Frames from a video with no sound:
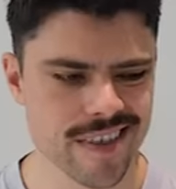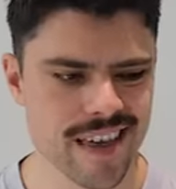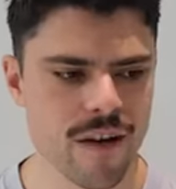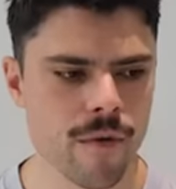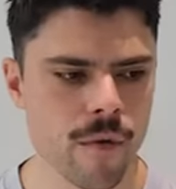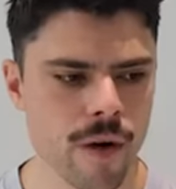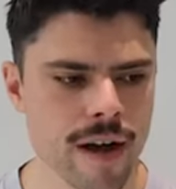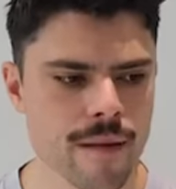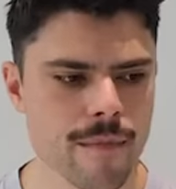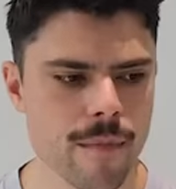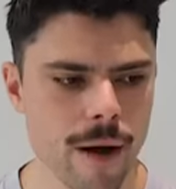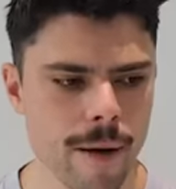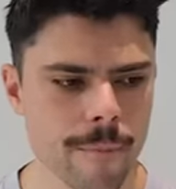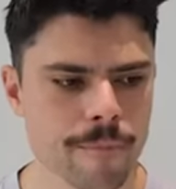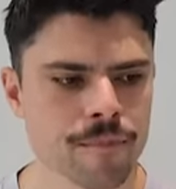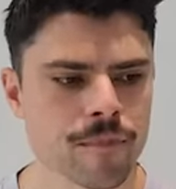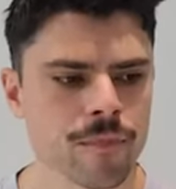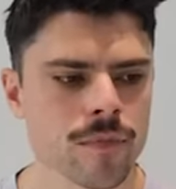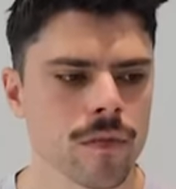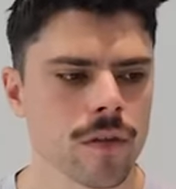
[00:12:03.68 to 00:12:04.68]
that way.
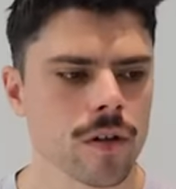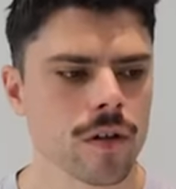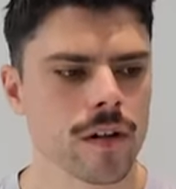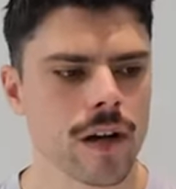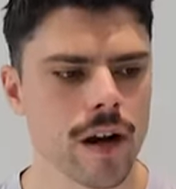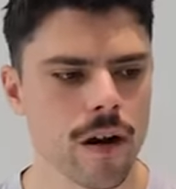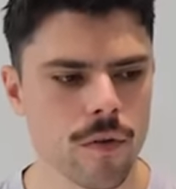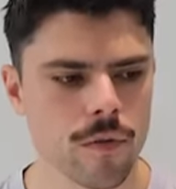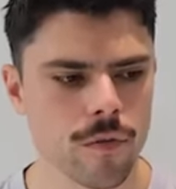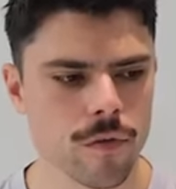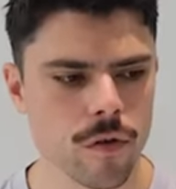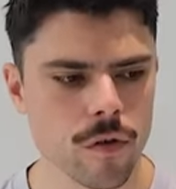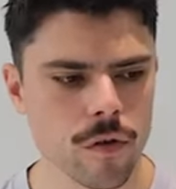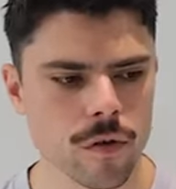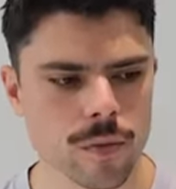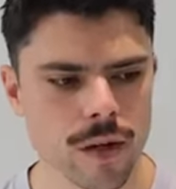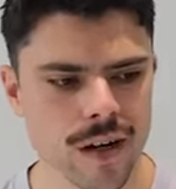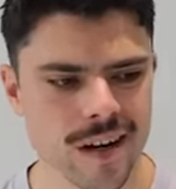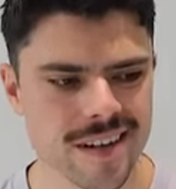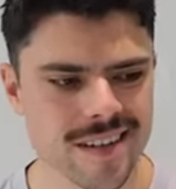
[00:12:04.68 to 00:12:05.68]
But current
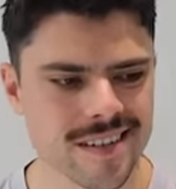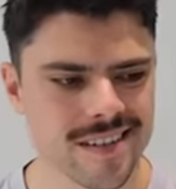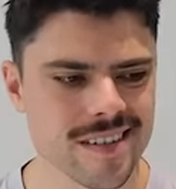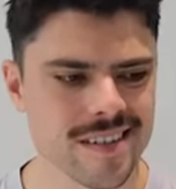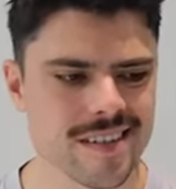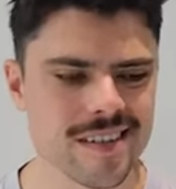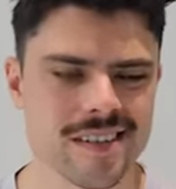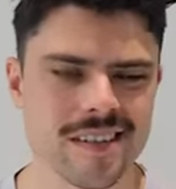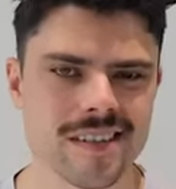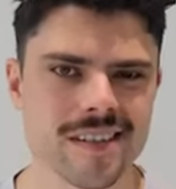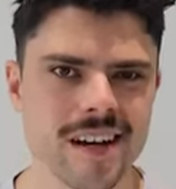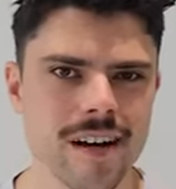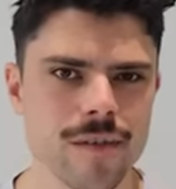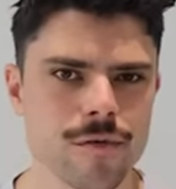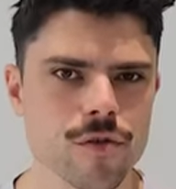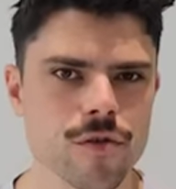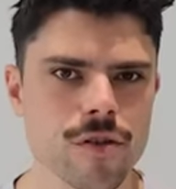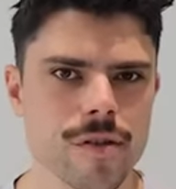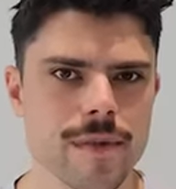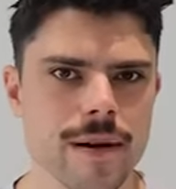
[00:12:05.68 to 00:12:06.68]
form Lions, this is a
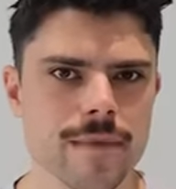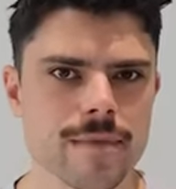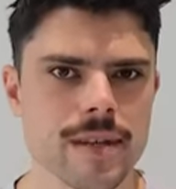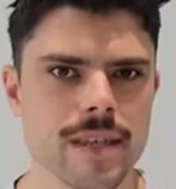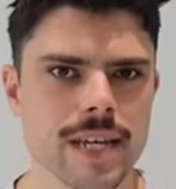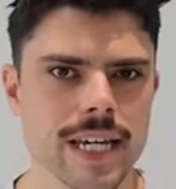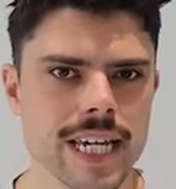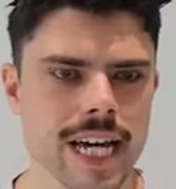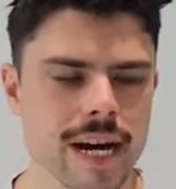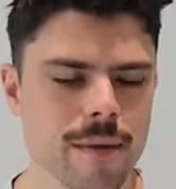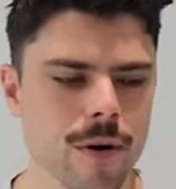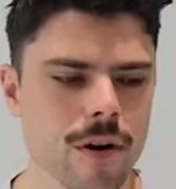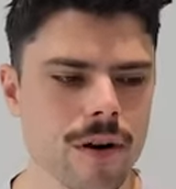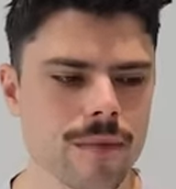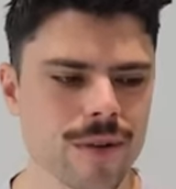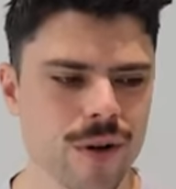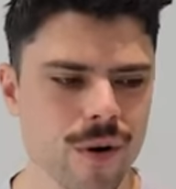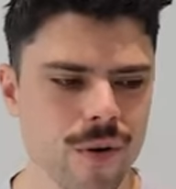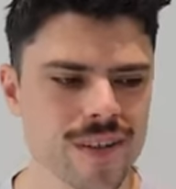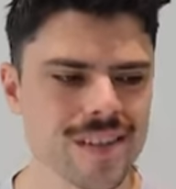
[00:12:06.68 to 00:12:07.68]
tough trip up to the Gabba.
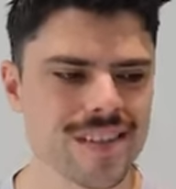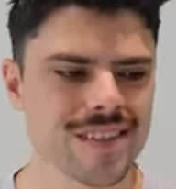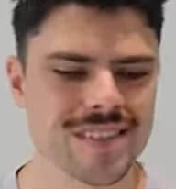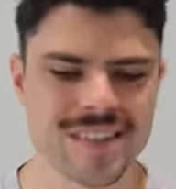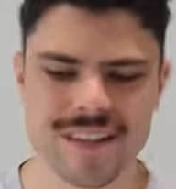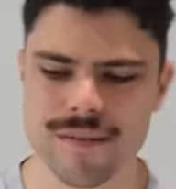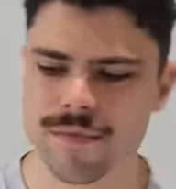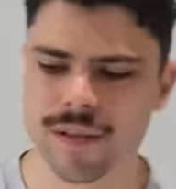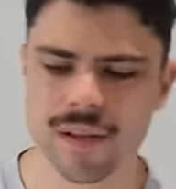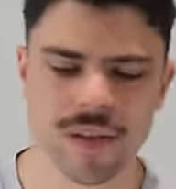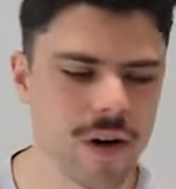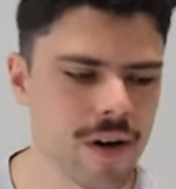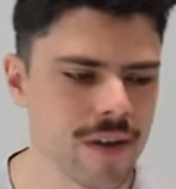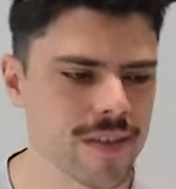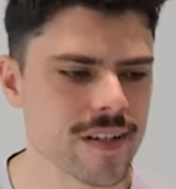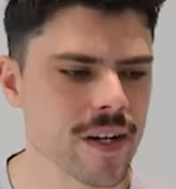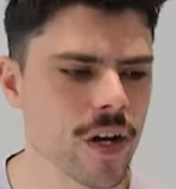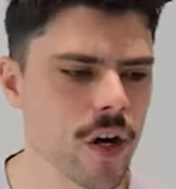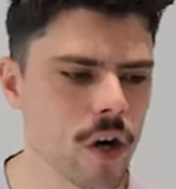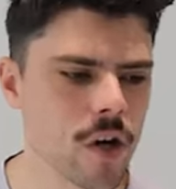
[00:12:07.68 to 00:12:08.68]
I'm going to tip the
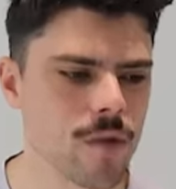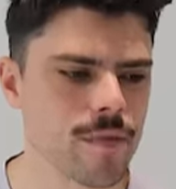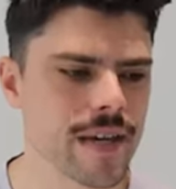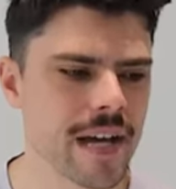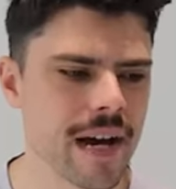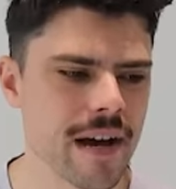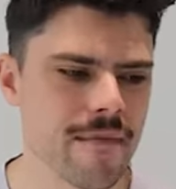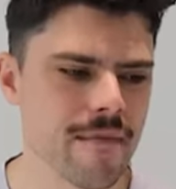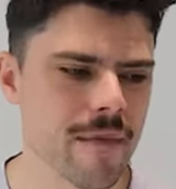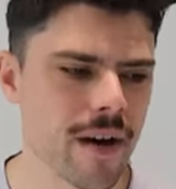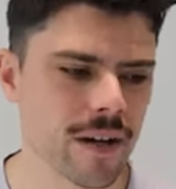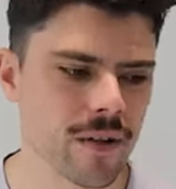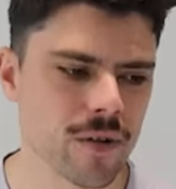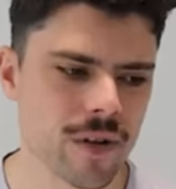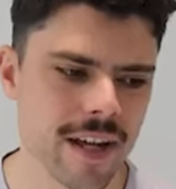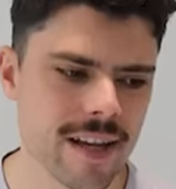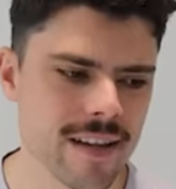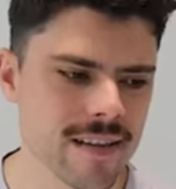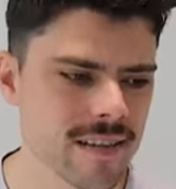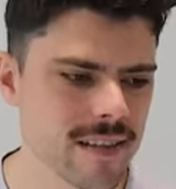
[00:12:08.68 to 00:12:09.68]
Lions in a home game. I
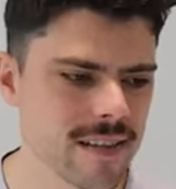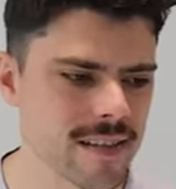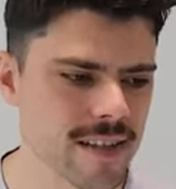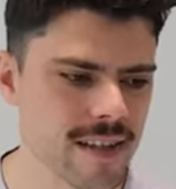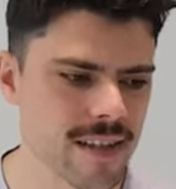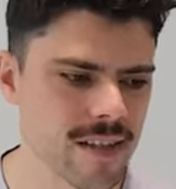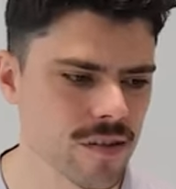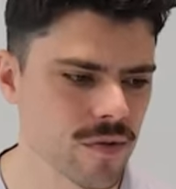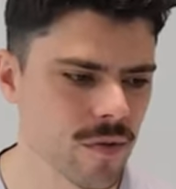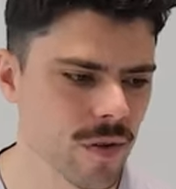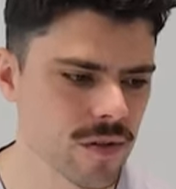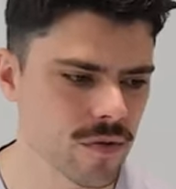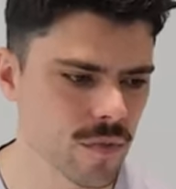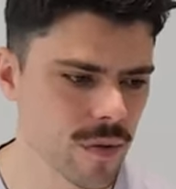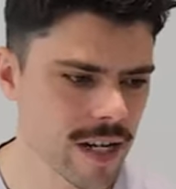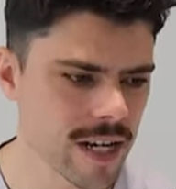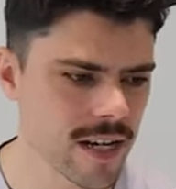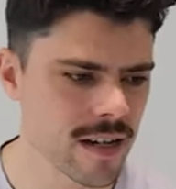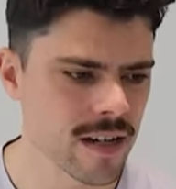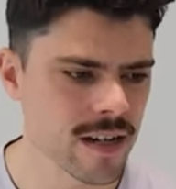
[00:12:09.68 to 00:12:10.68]
could easily see the Swans
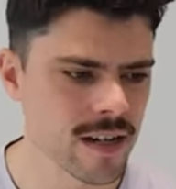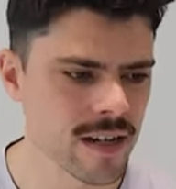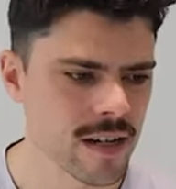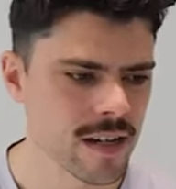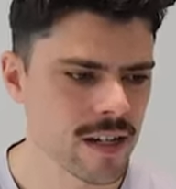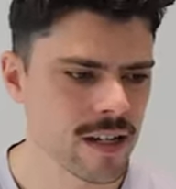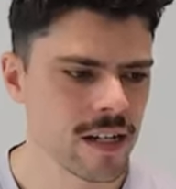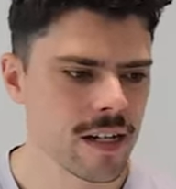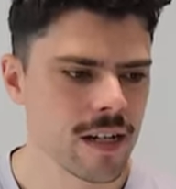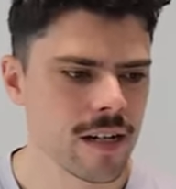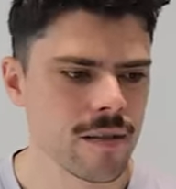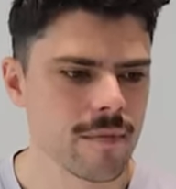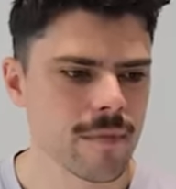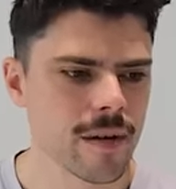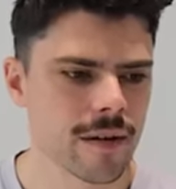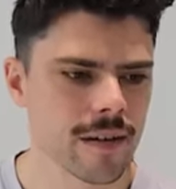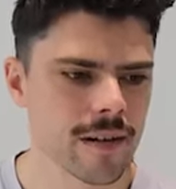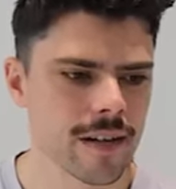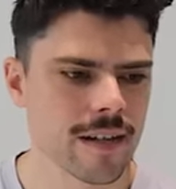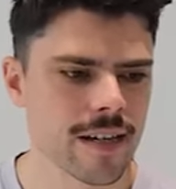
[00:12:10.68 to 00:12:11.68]
winning,
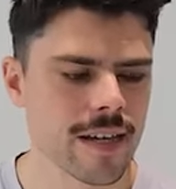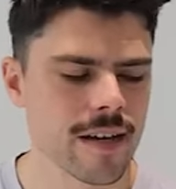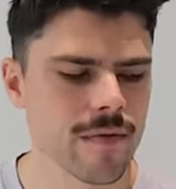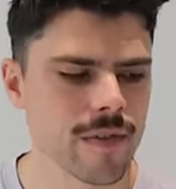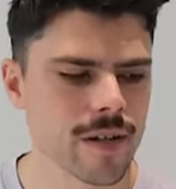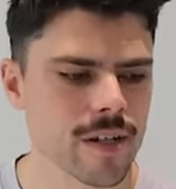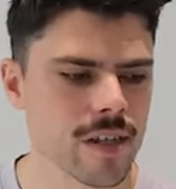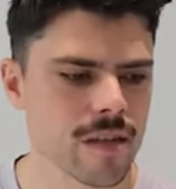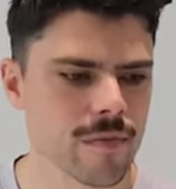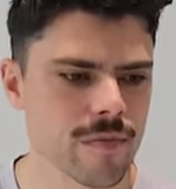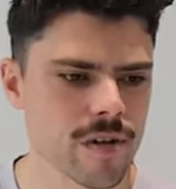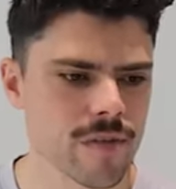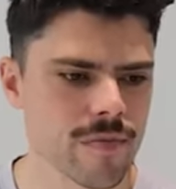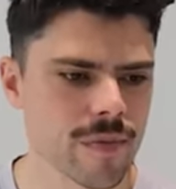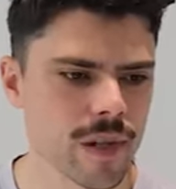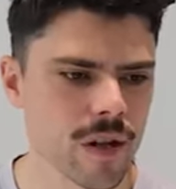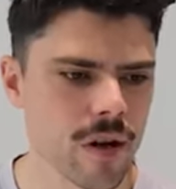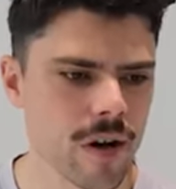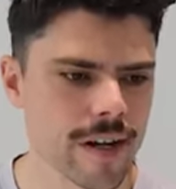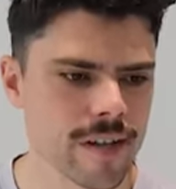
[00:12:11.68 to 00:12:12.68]
but I'm going to give it to the
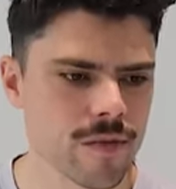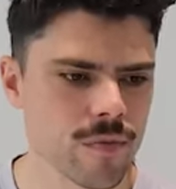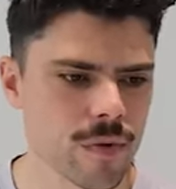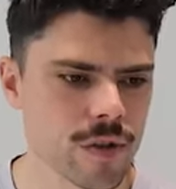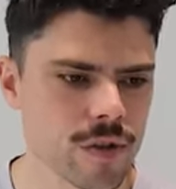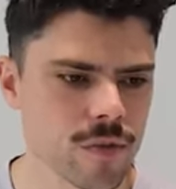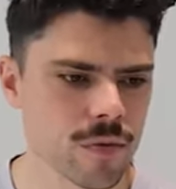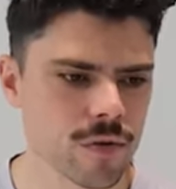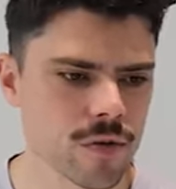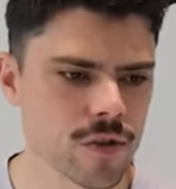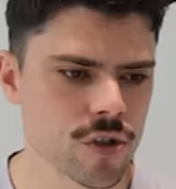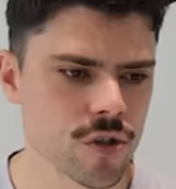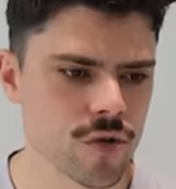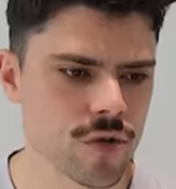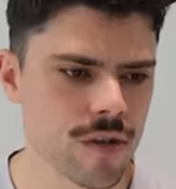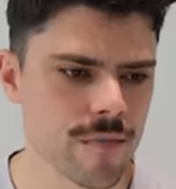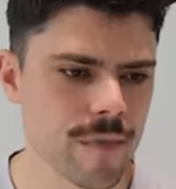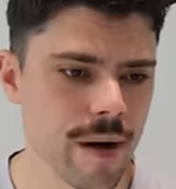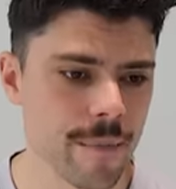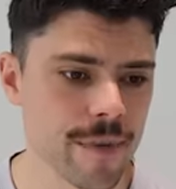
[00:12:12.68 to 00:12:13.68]
Brisbane Lions, which will shoot
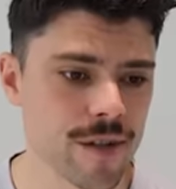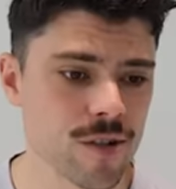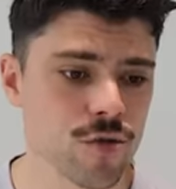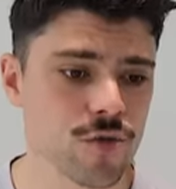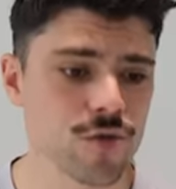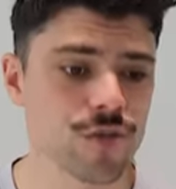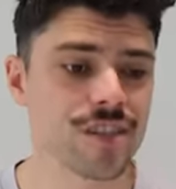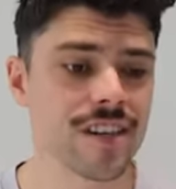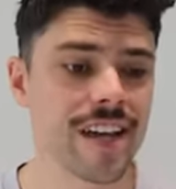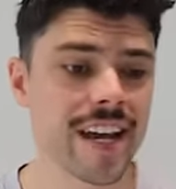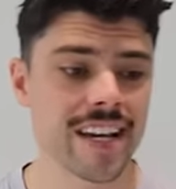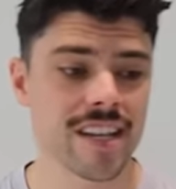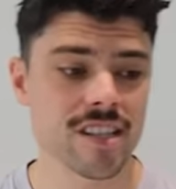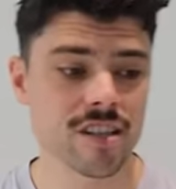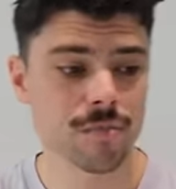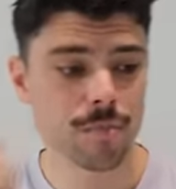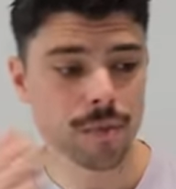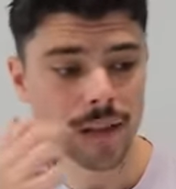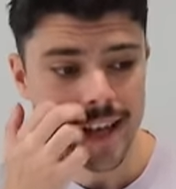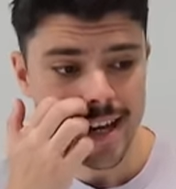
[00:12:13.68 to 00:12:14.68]
them up into
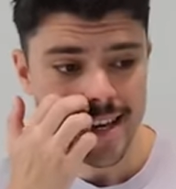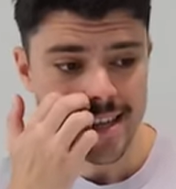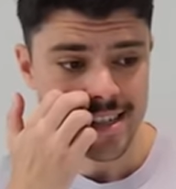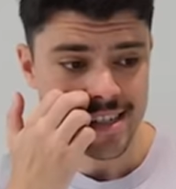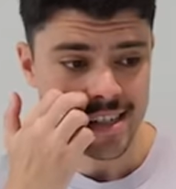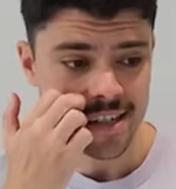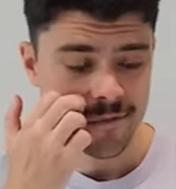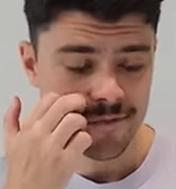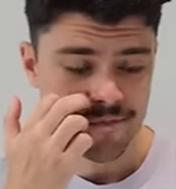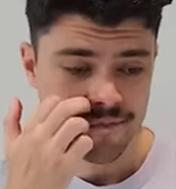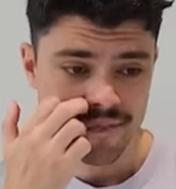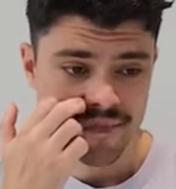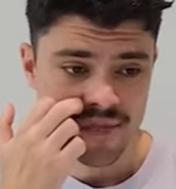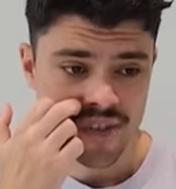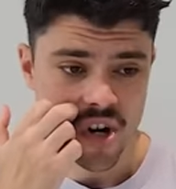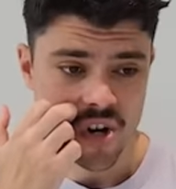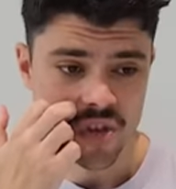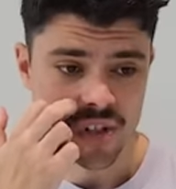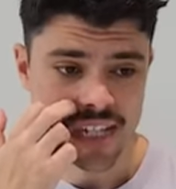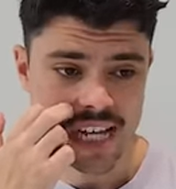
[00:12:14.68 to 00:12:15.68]
second place
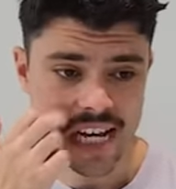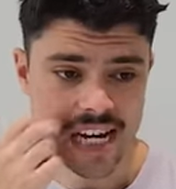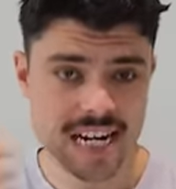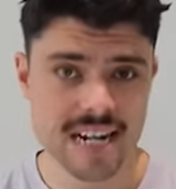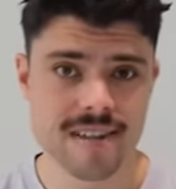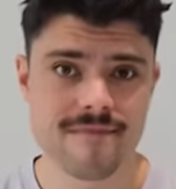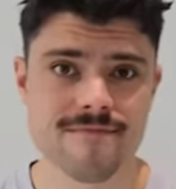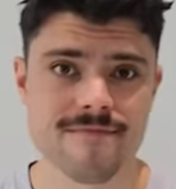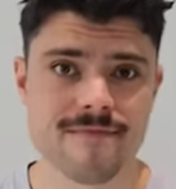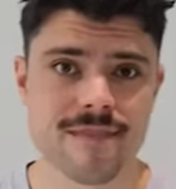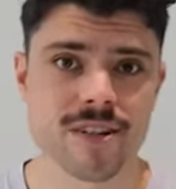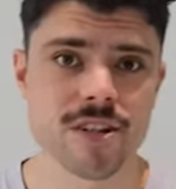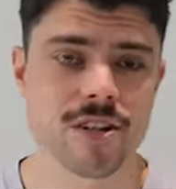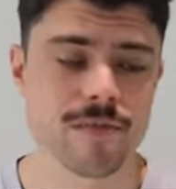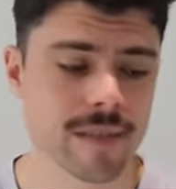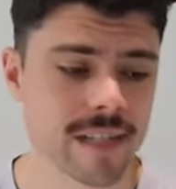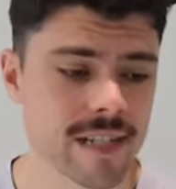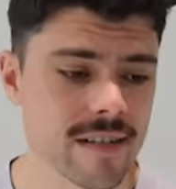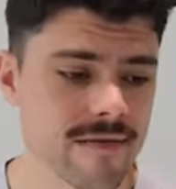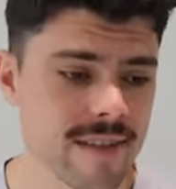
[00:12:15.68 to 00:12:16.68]
on the ladder. Could
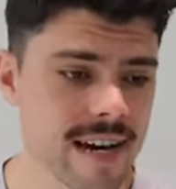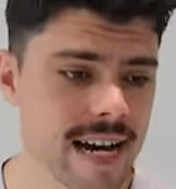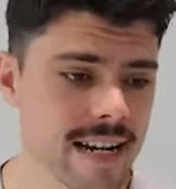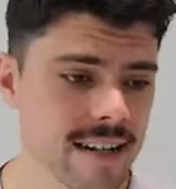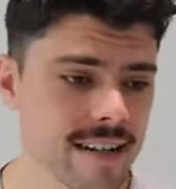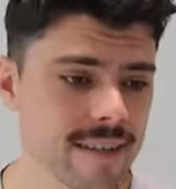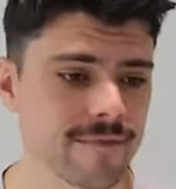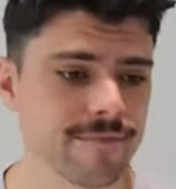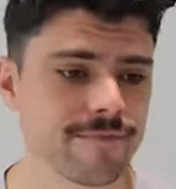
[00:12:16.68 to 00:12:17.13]
you believe that?